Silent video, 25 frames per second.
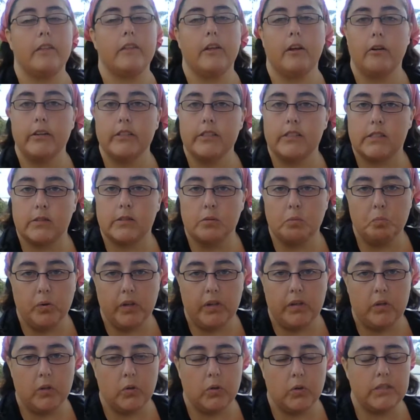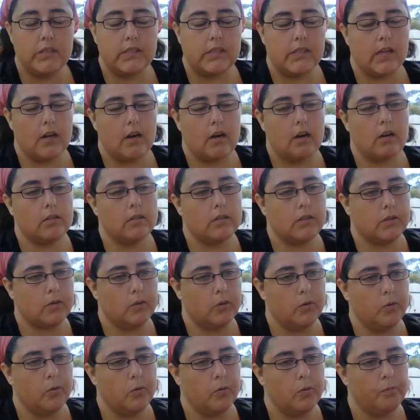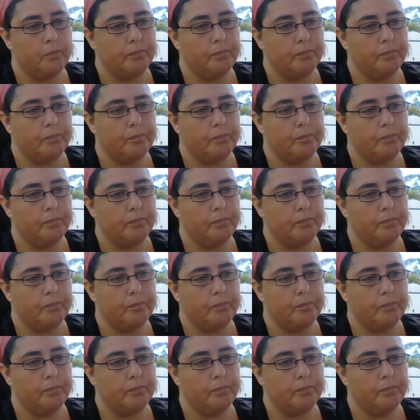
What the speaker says: There is some wind noise there, so